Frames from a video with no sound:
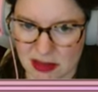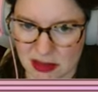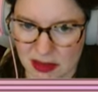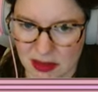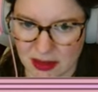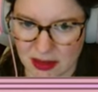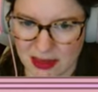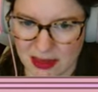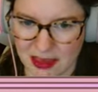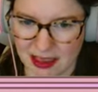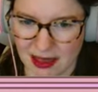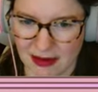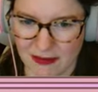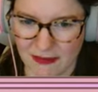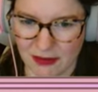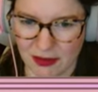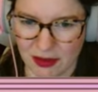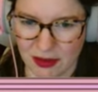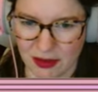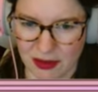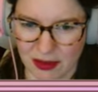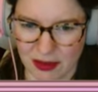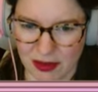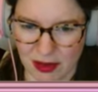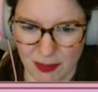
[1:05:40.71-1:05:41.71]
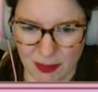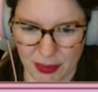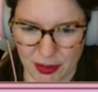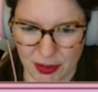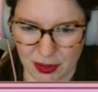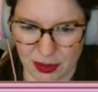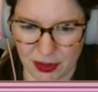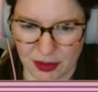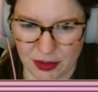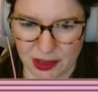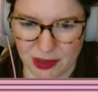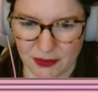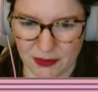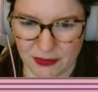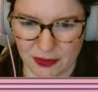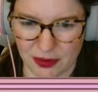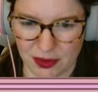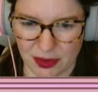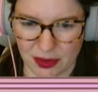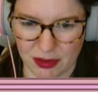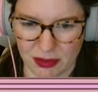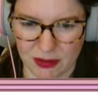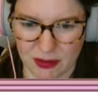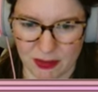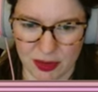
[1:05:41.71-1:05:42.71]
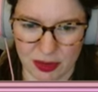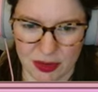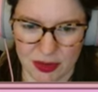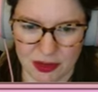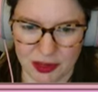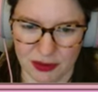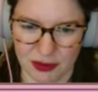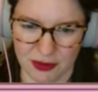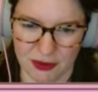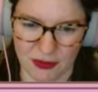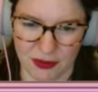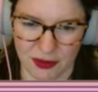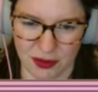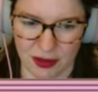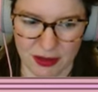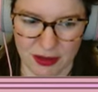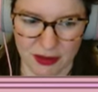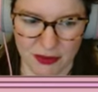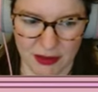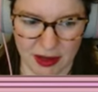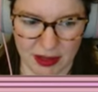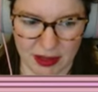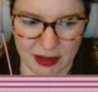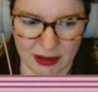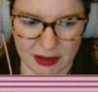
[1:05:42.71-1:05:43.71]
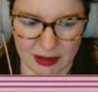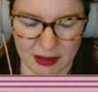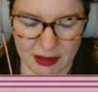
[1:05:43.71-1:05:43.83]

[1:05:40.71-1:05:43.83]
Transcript: Is that fun? A poll's fun. Polls are fun, right?